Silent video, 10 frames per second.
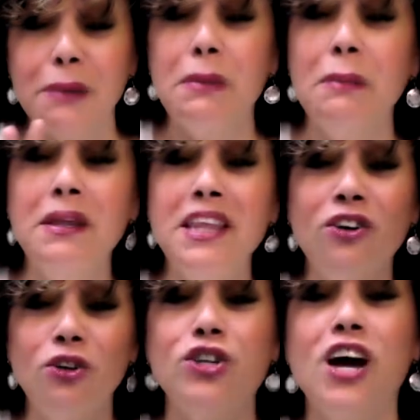Maybe they're
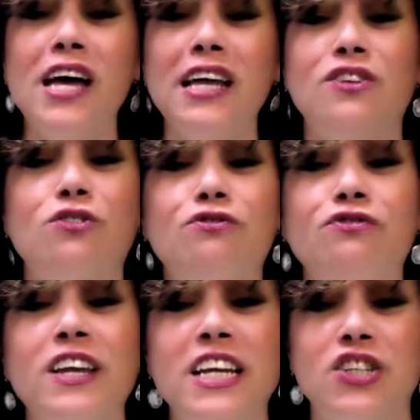all done, they're
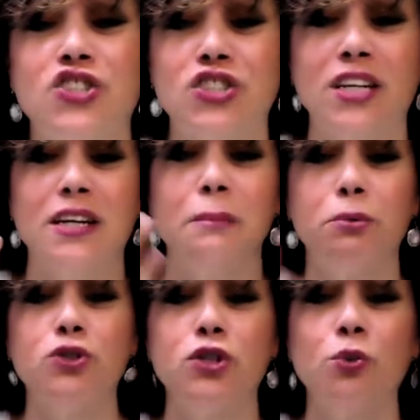finished.
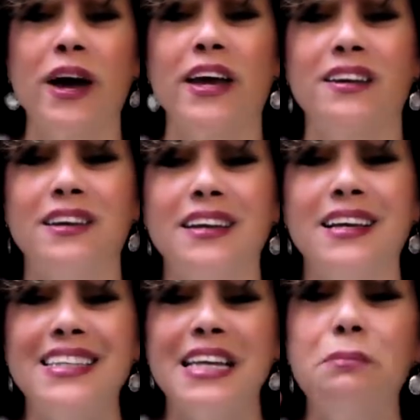Push it away.
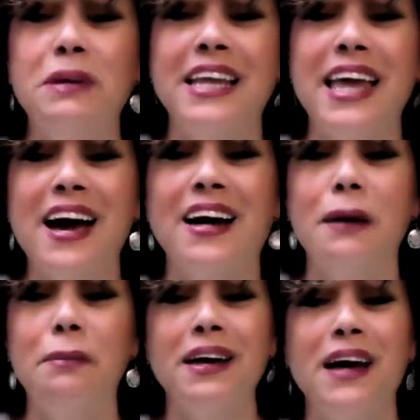Terminé,
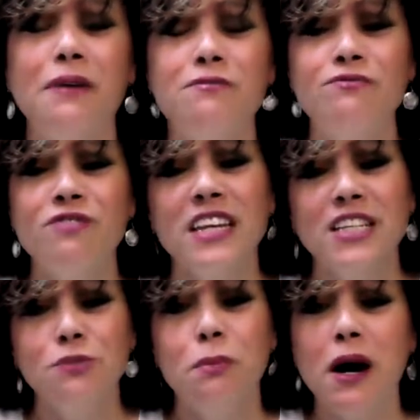acabé, I'm
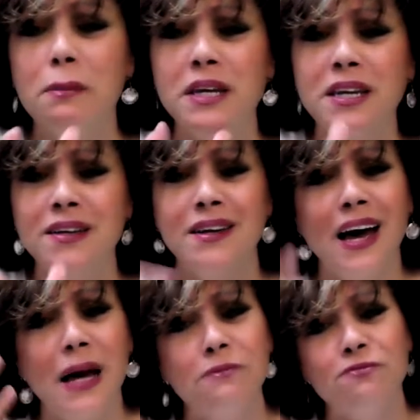finished, mommy,
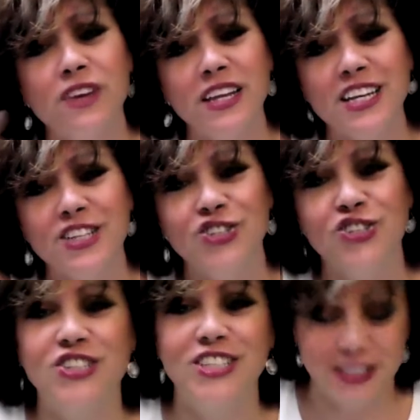I'm
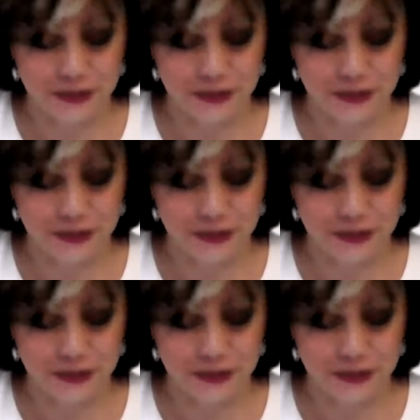finished.